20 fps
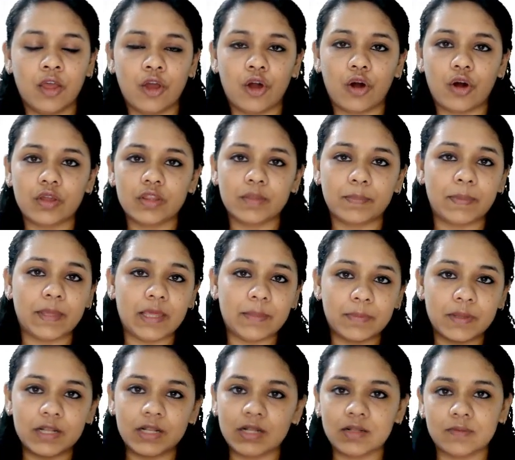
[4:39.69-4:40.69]
or the
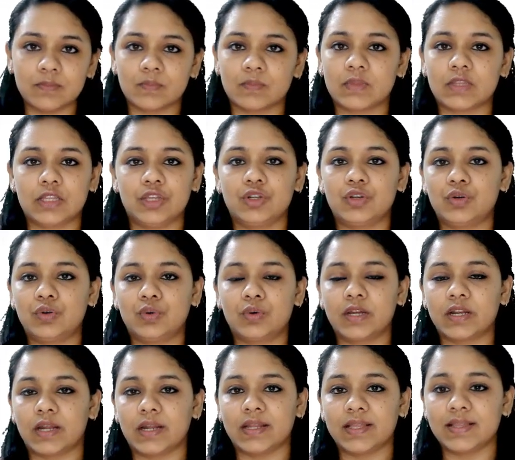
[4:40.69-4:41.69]
people who are
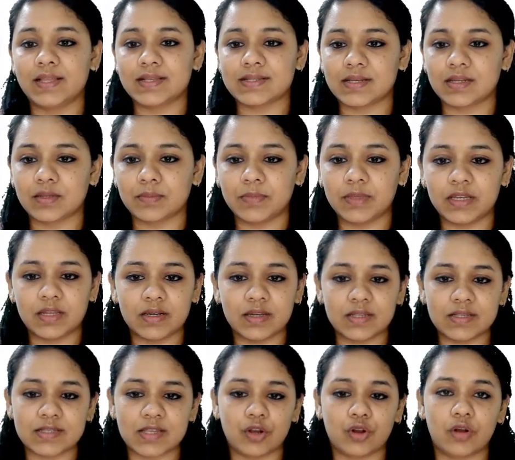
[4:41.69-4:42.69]
running these
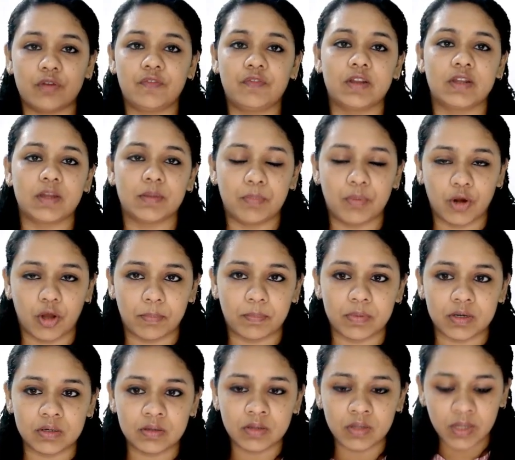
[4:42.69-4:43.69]
intermediaries are not fit and
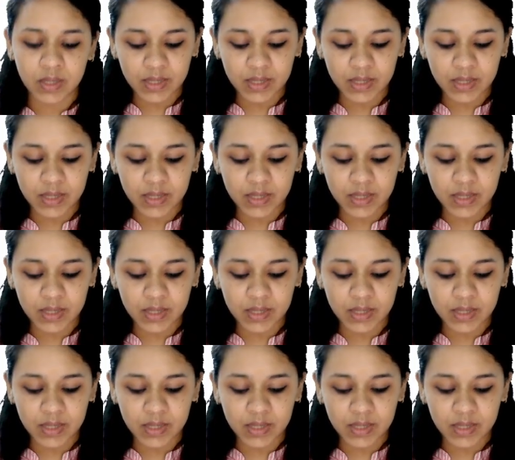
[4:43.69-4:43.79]
proper,